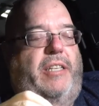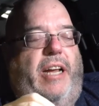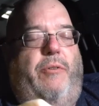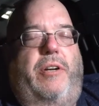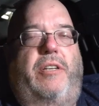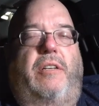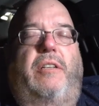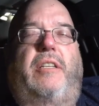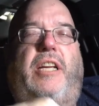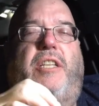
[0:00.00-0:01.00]
sandwich,
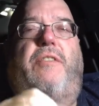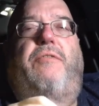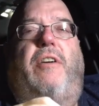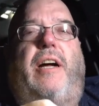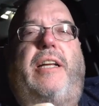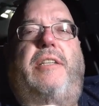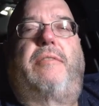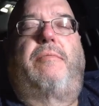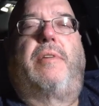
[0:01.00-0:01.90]
decent fries.